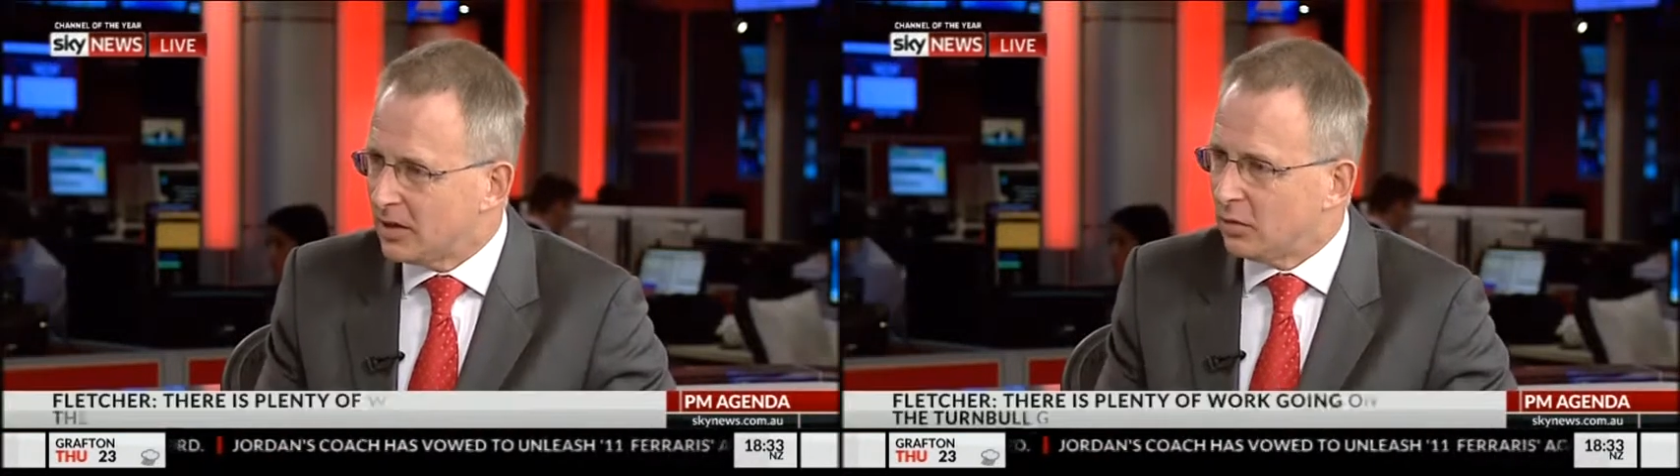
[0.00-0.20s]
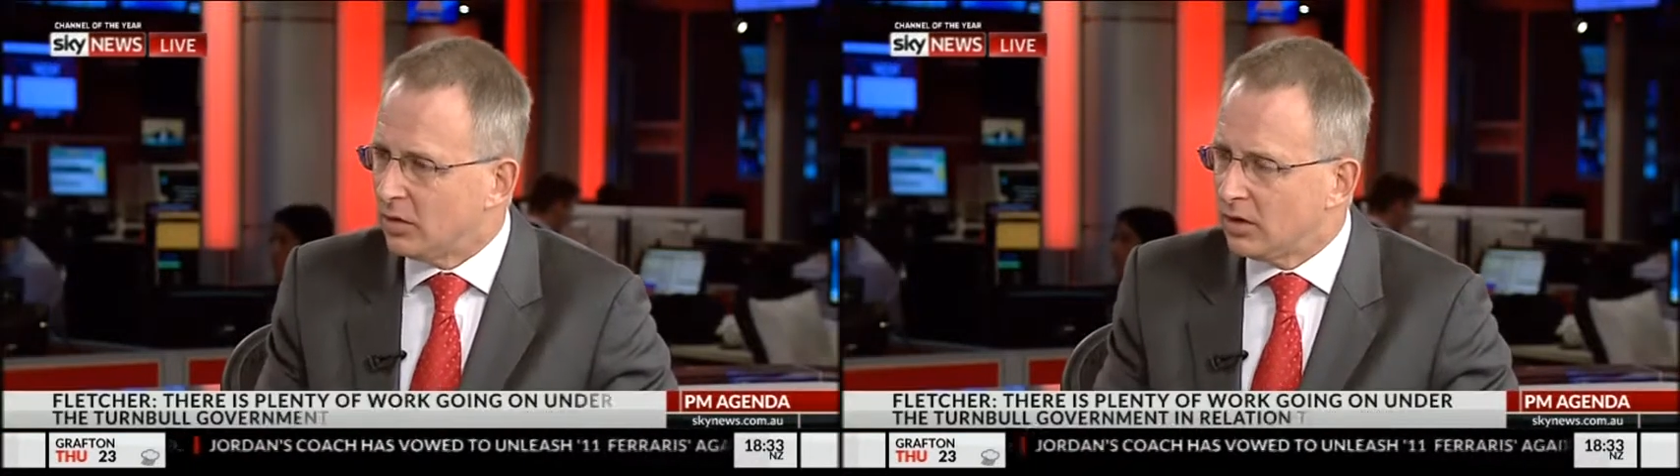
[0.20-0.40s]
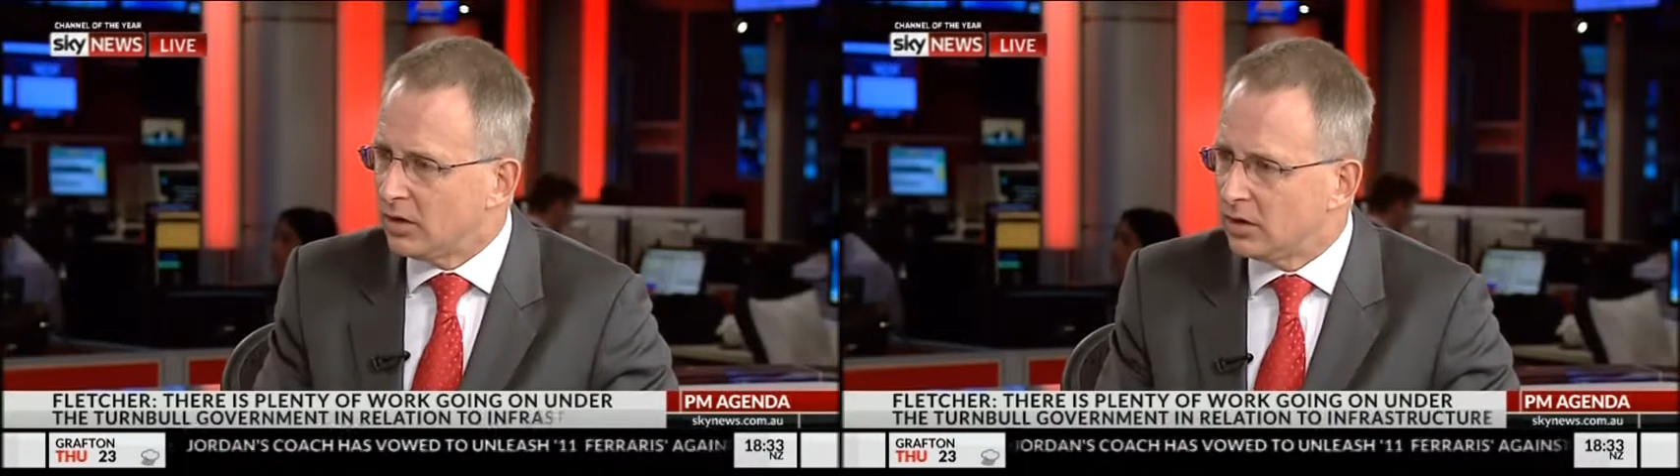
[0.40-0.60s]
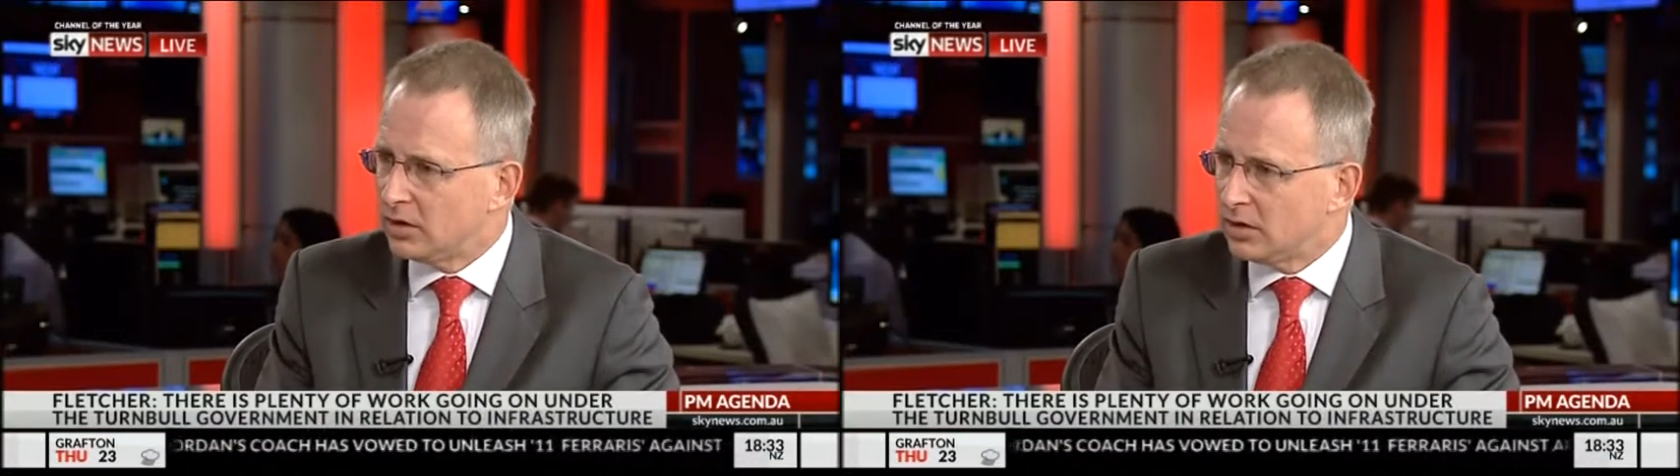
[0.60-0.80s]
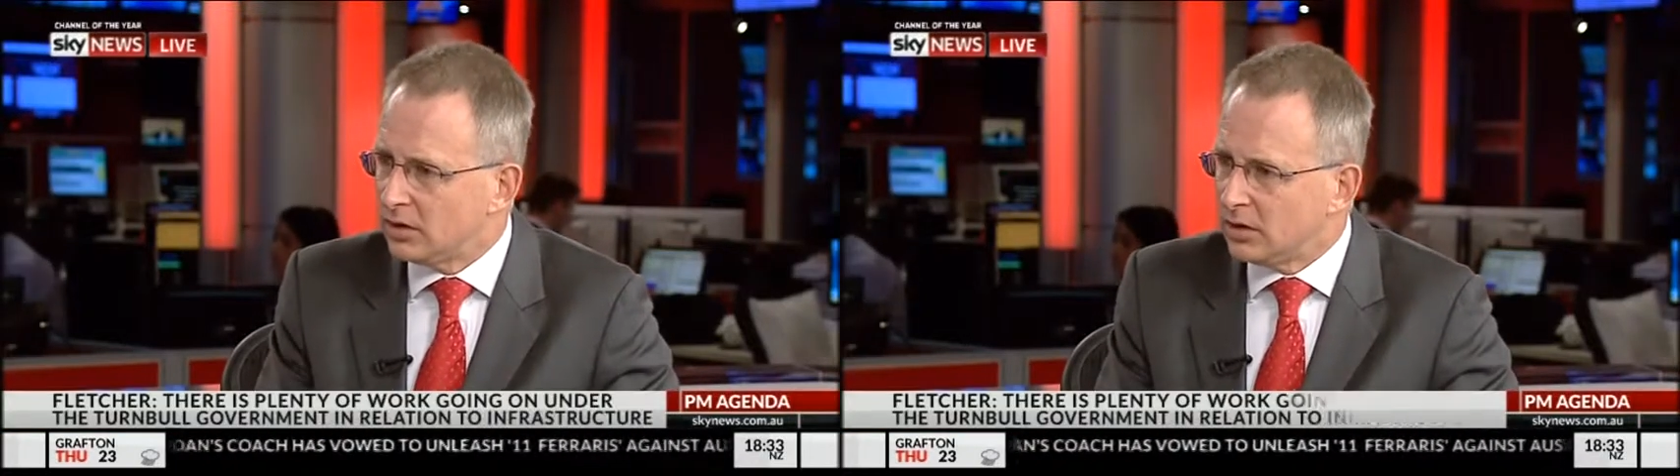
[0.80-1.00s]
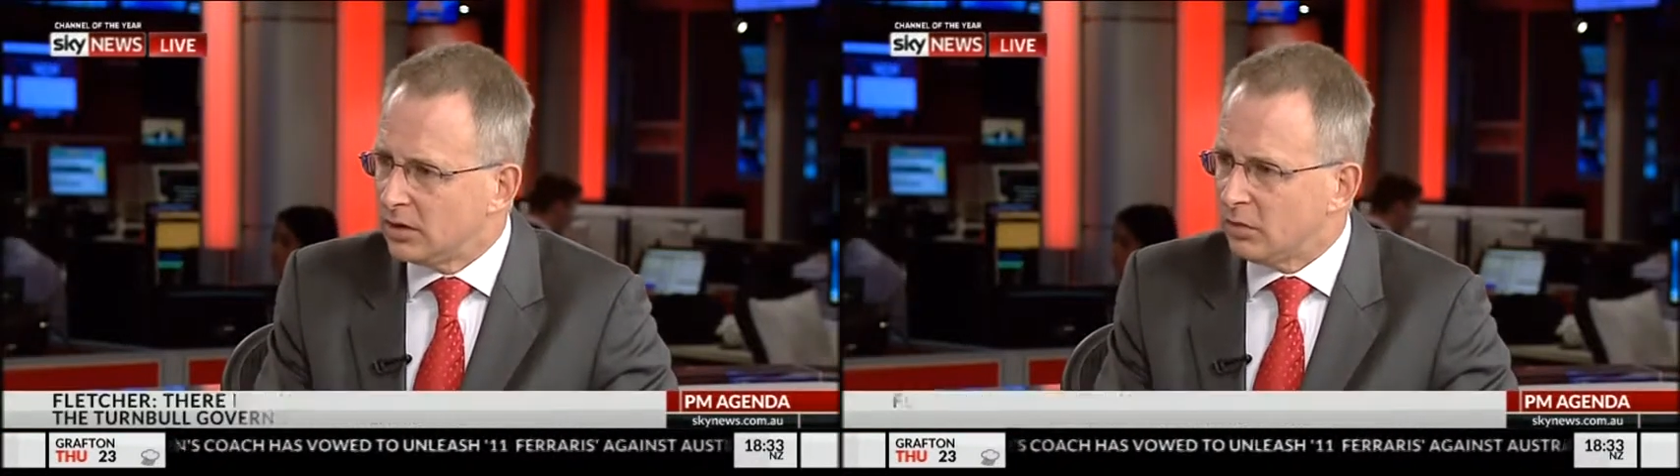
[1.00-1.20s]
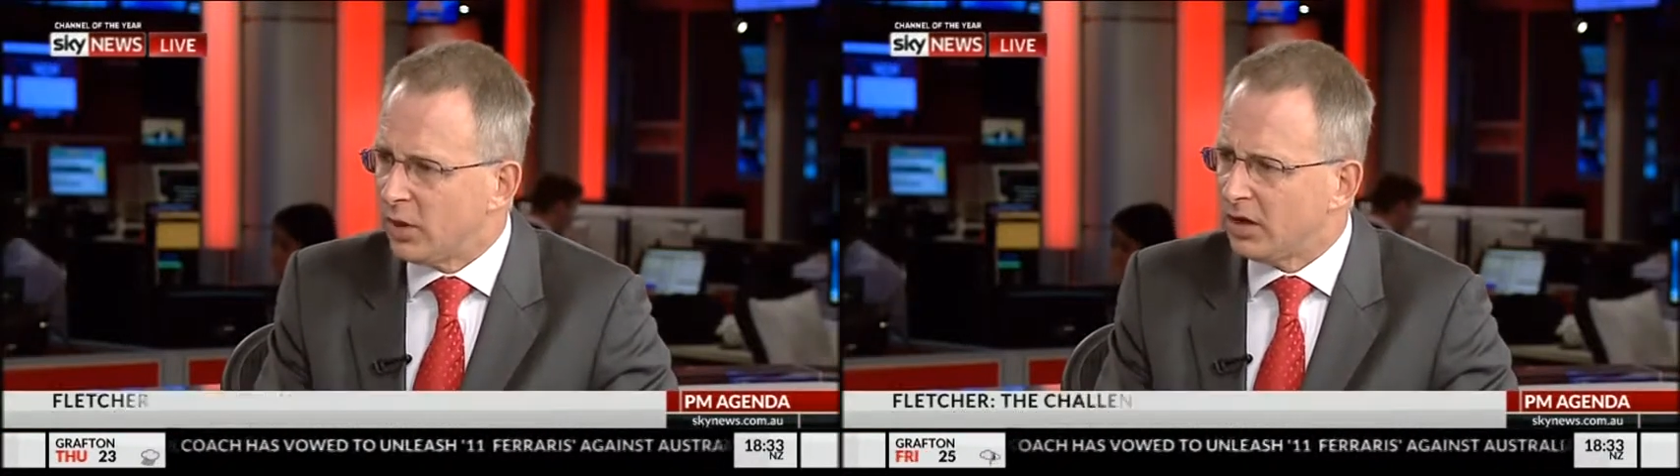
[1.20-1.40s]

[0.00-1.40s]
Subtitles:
already ticked off as priority